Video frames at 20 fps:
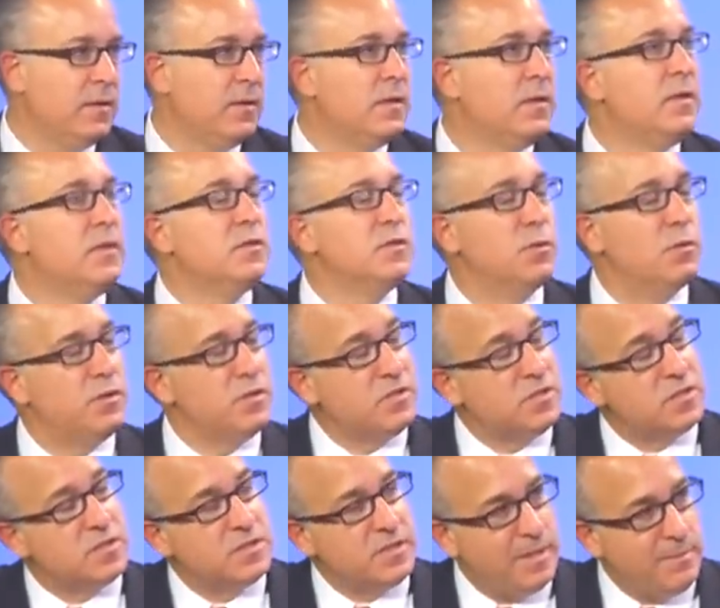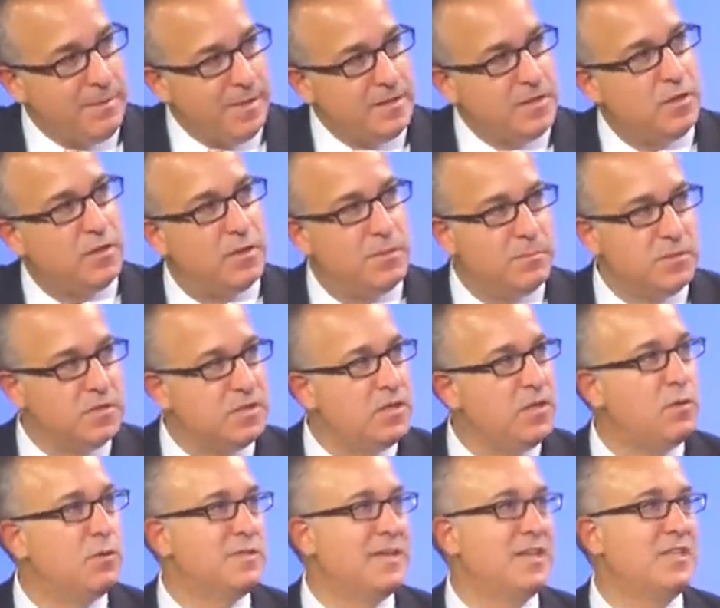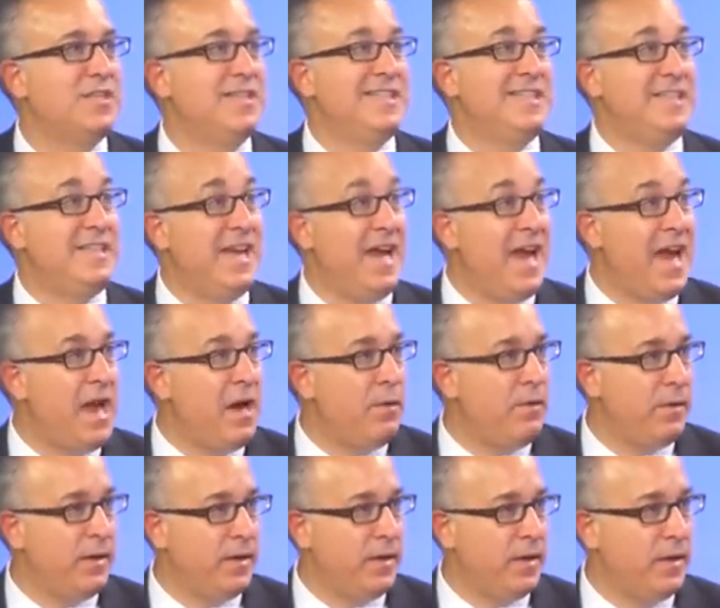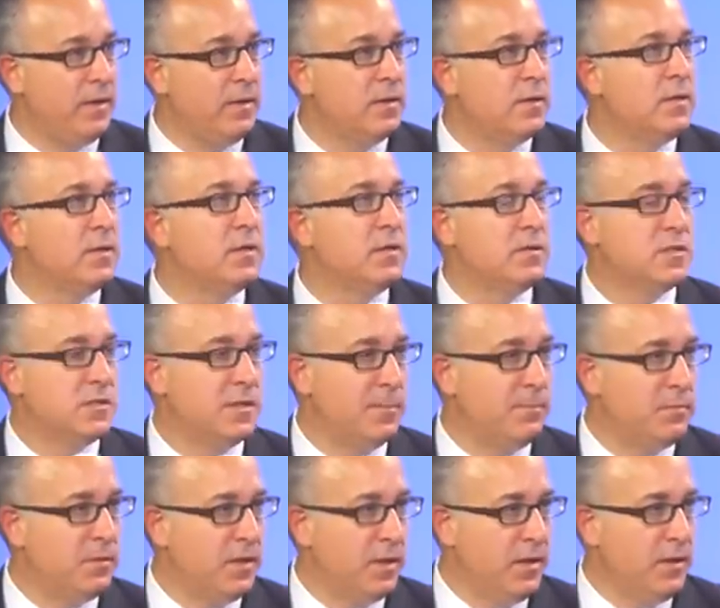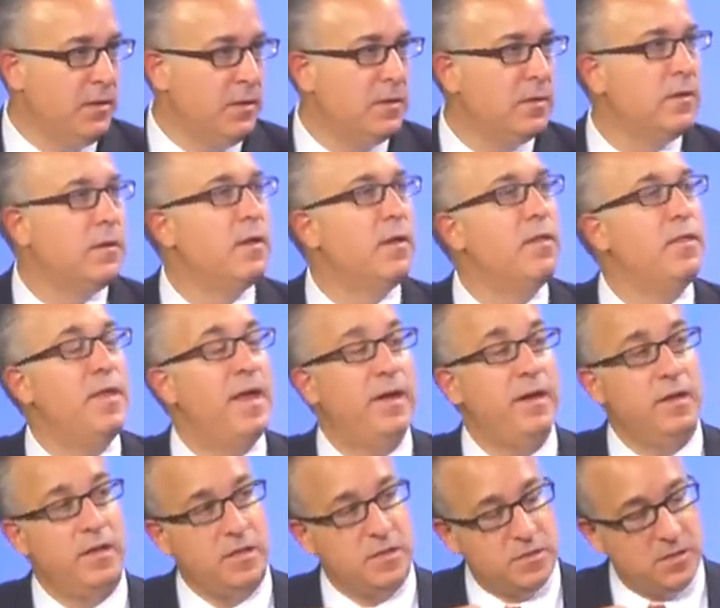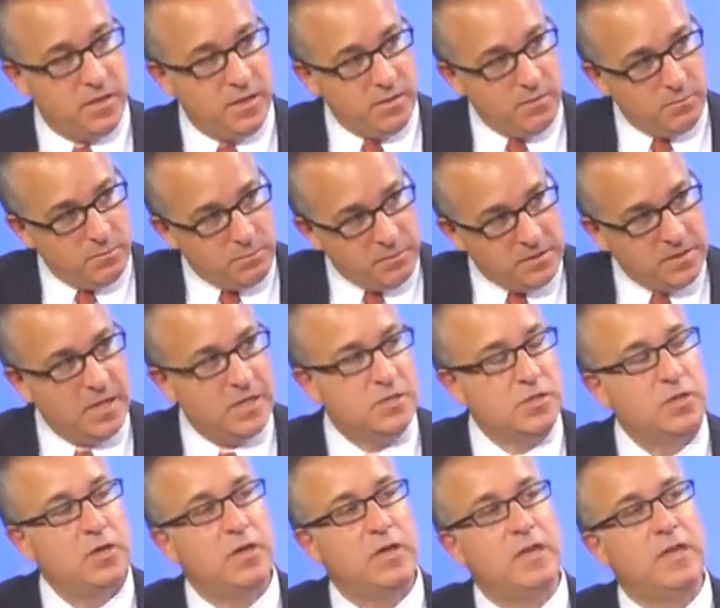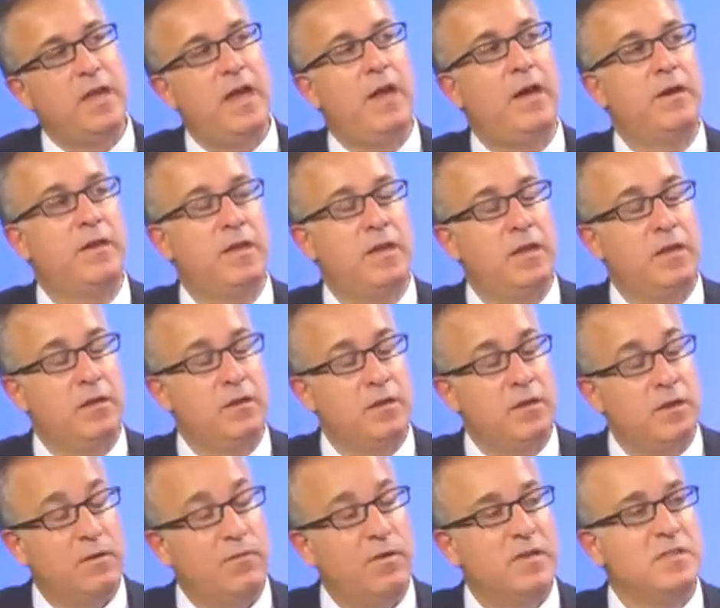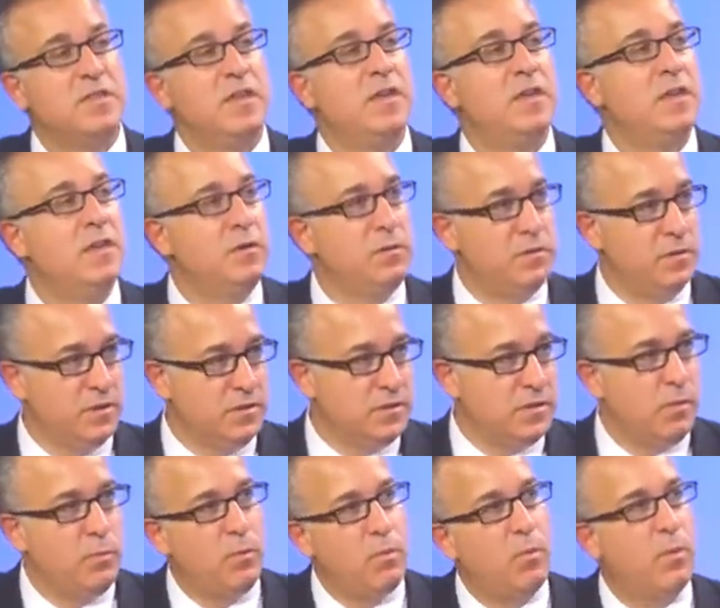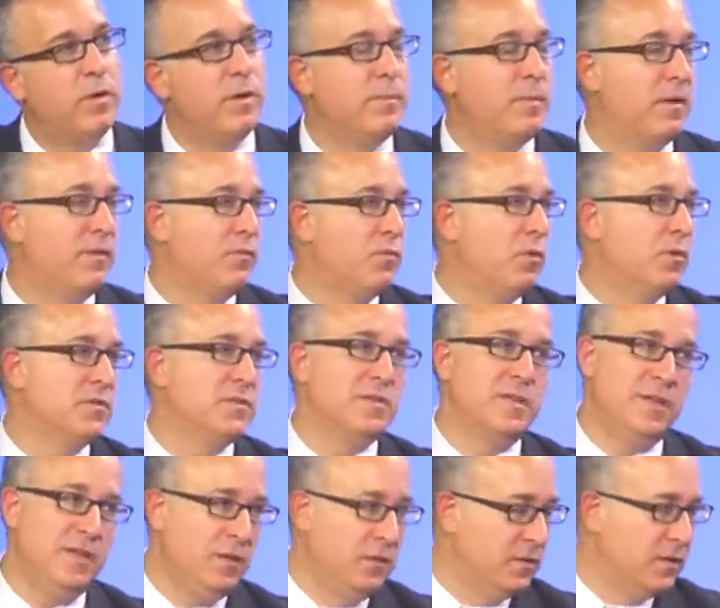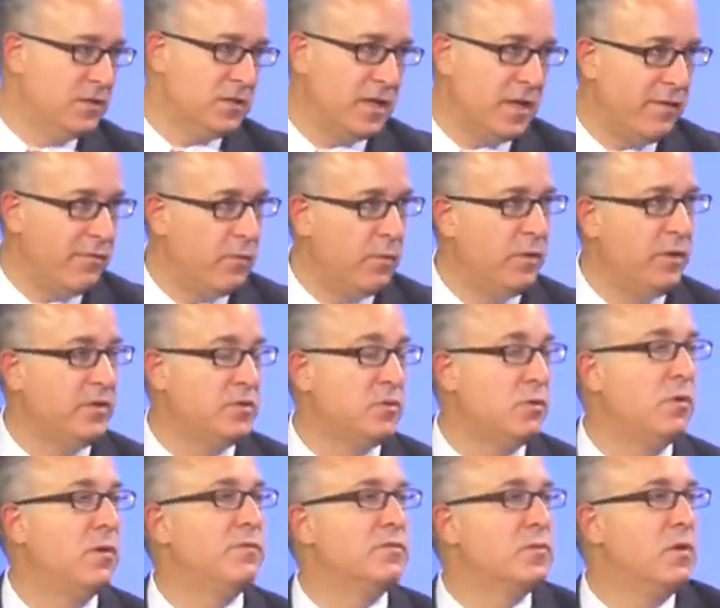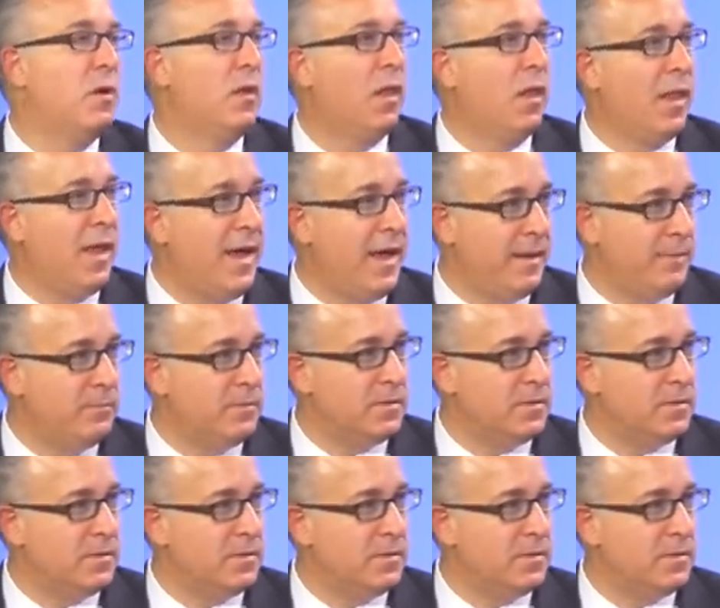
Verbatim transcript: Exactly. So this is the same idea. The mosquito is actually carrying something that is potentially going to car- give us an illness that we're worried about. Of course, the illness that everyone has heard of is called Lyme